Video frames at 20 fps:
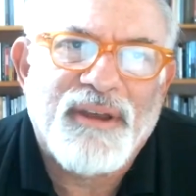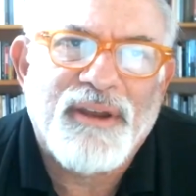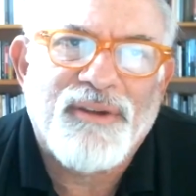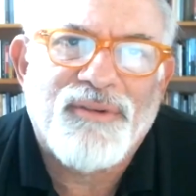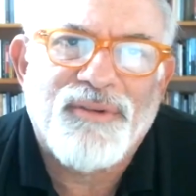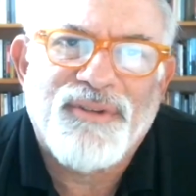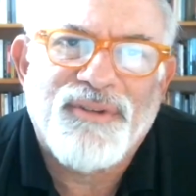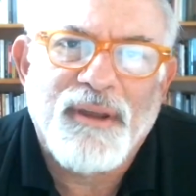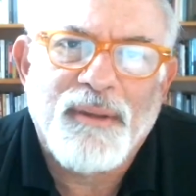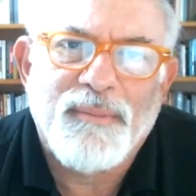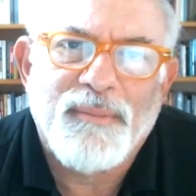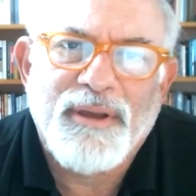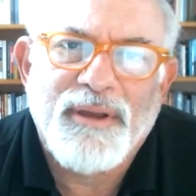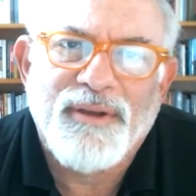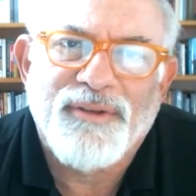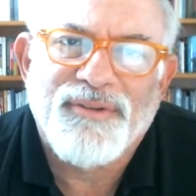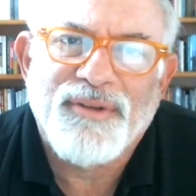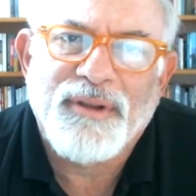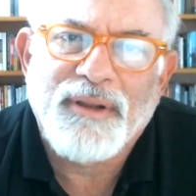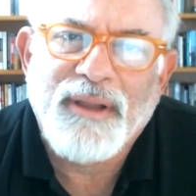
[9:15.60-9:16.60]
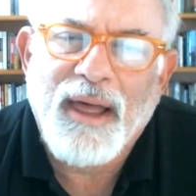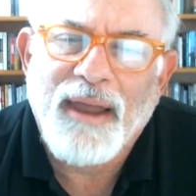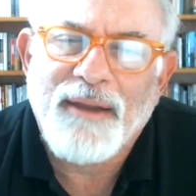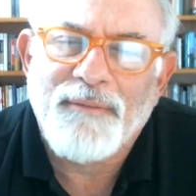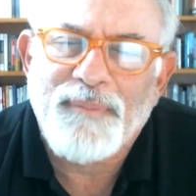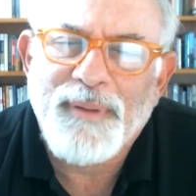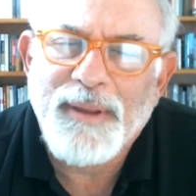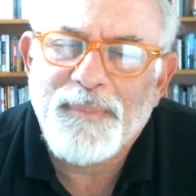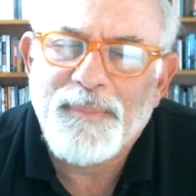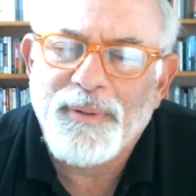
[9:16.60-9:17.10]
interesting because a lot
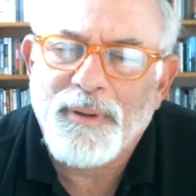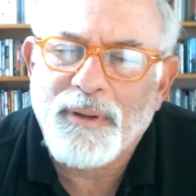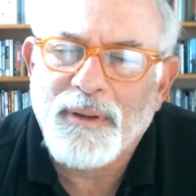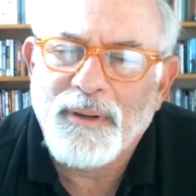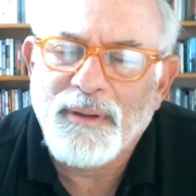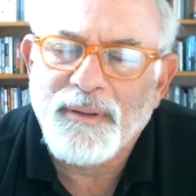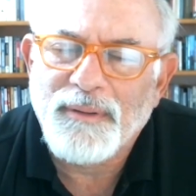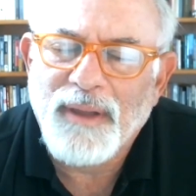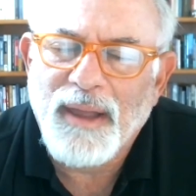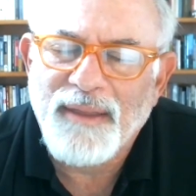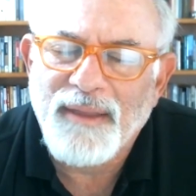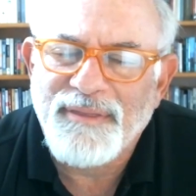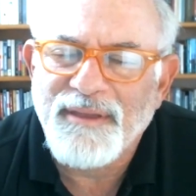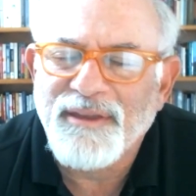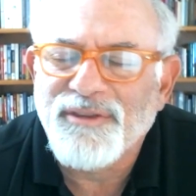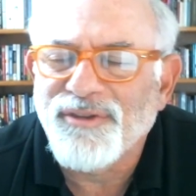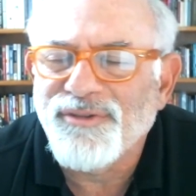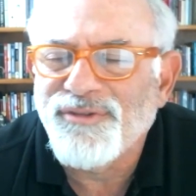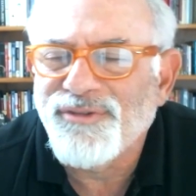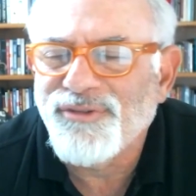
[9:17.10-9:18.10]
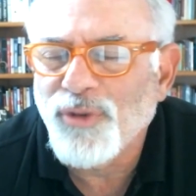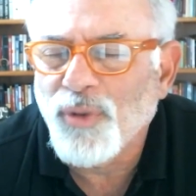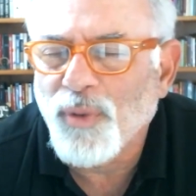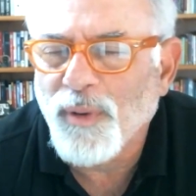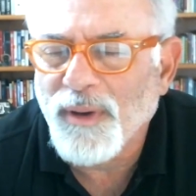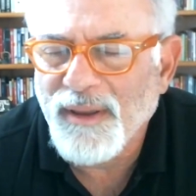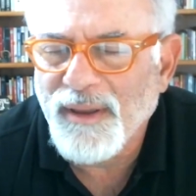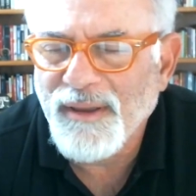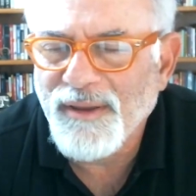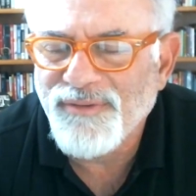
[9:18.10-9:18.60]
of people, I think the
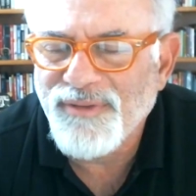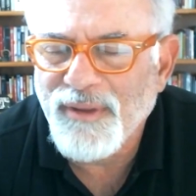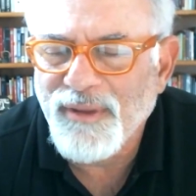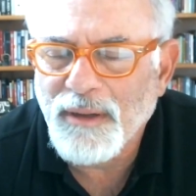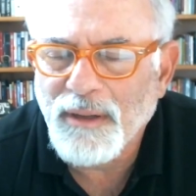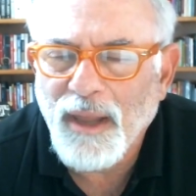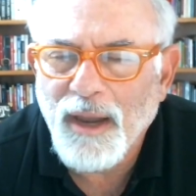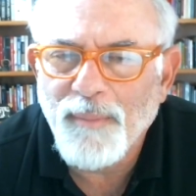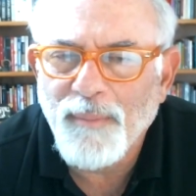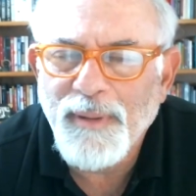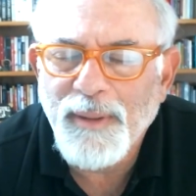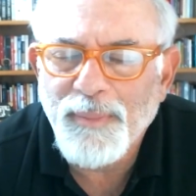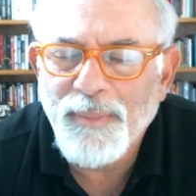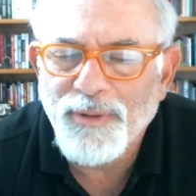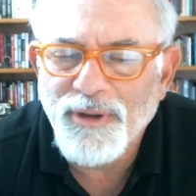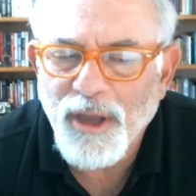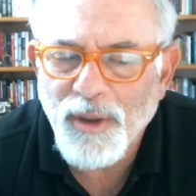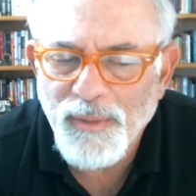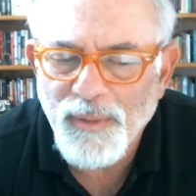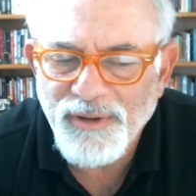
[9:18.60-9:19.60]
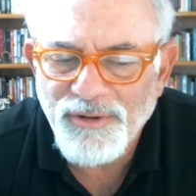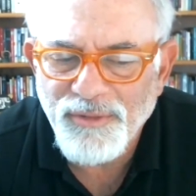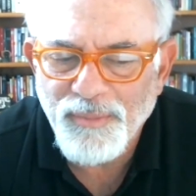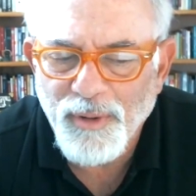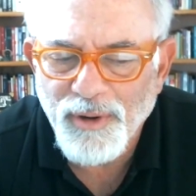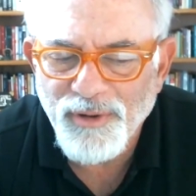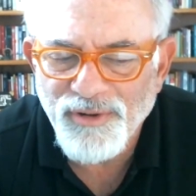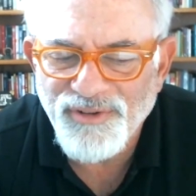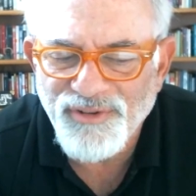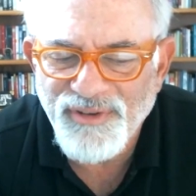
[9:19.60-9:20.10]
story is that a lot of people go into
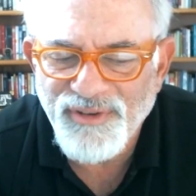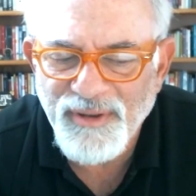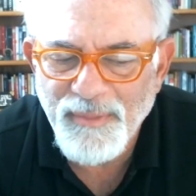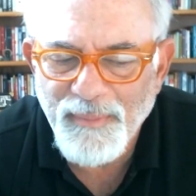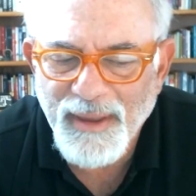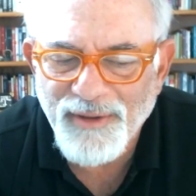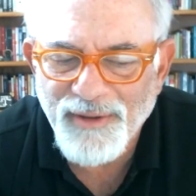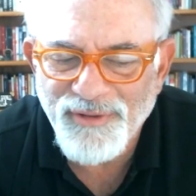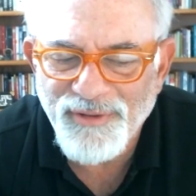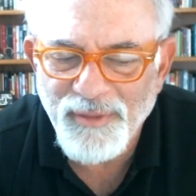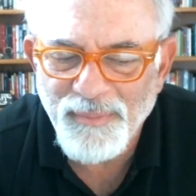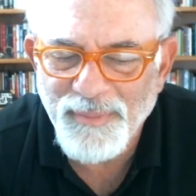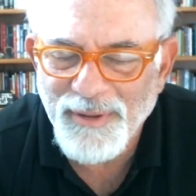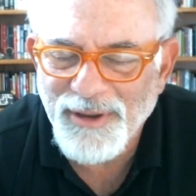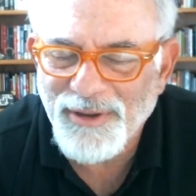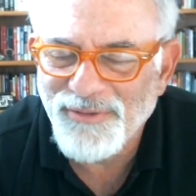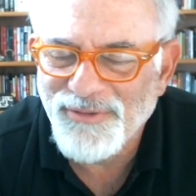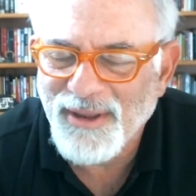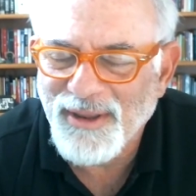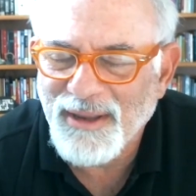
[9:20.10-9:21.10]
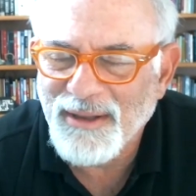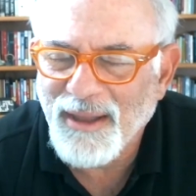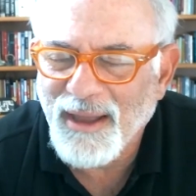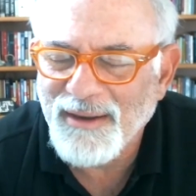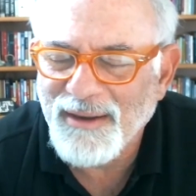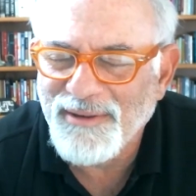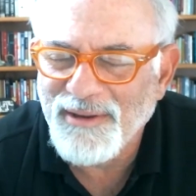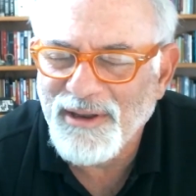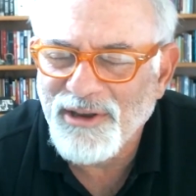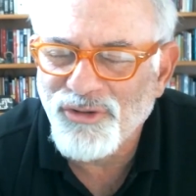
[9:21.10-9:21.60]
emergency medicine because they
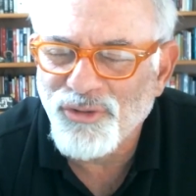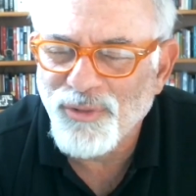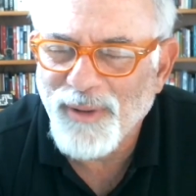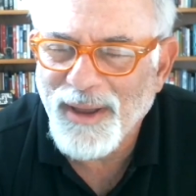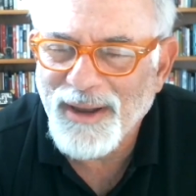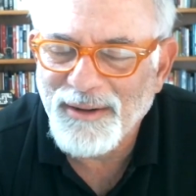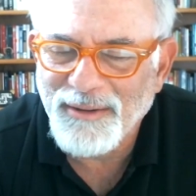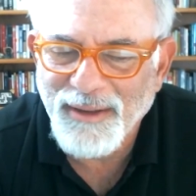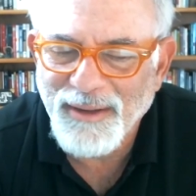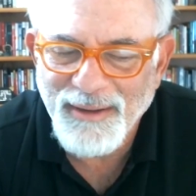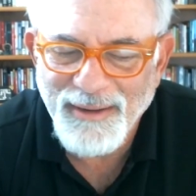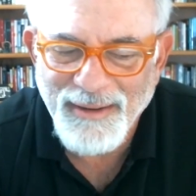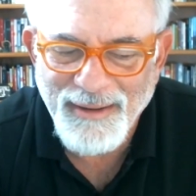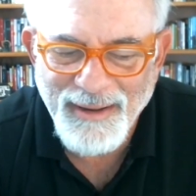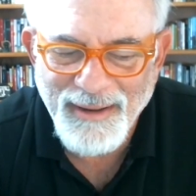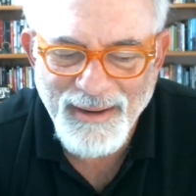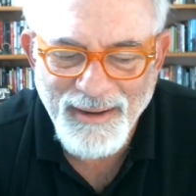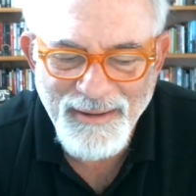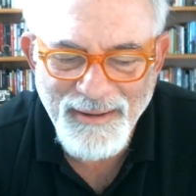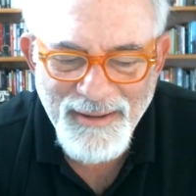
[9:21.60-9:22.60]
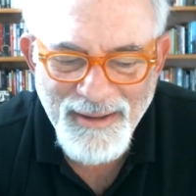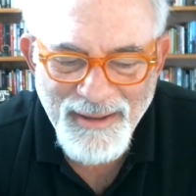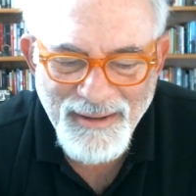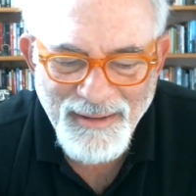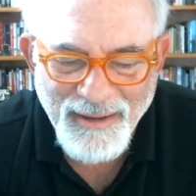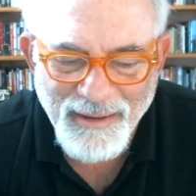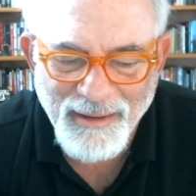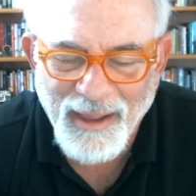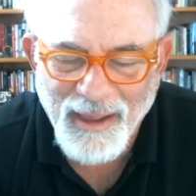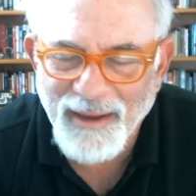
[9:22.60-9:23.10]
like the adrenaline and they
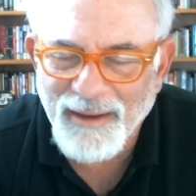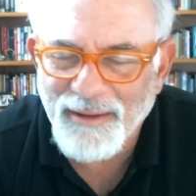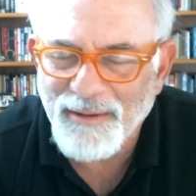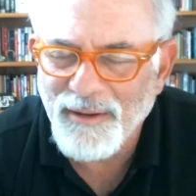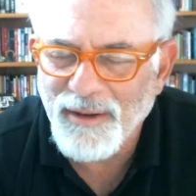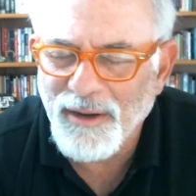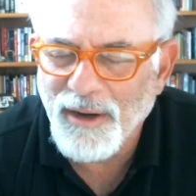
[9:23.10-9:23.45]
like,